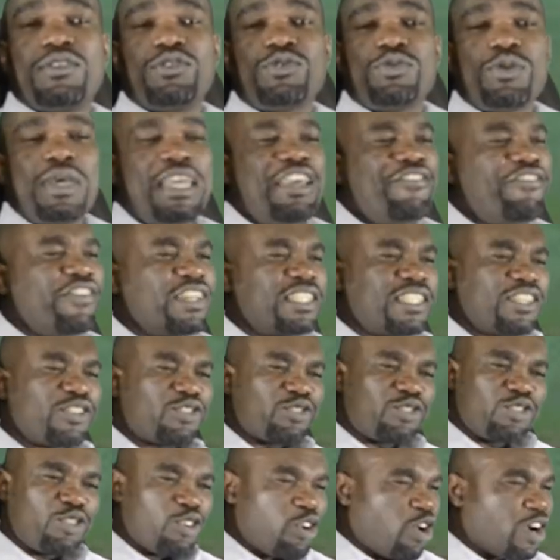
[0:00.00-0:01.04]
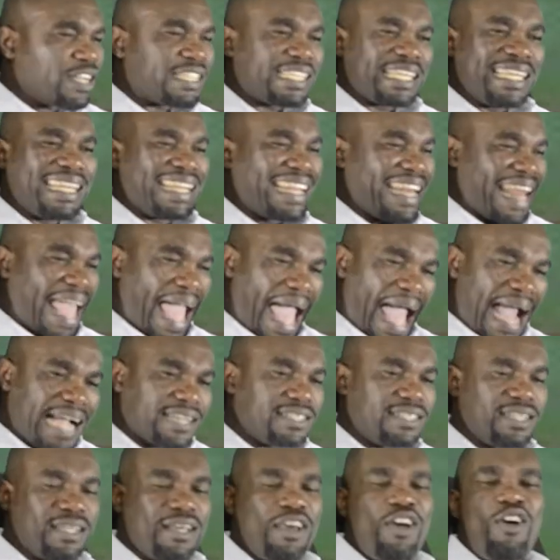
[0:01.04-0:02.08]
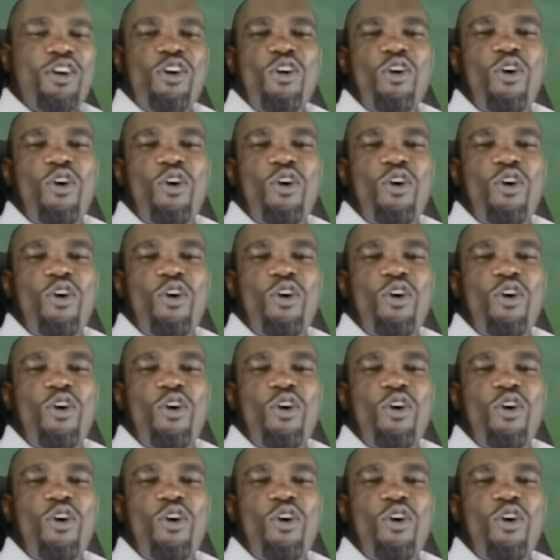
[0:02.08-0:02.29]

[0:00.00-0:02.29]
So if it is not in an act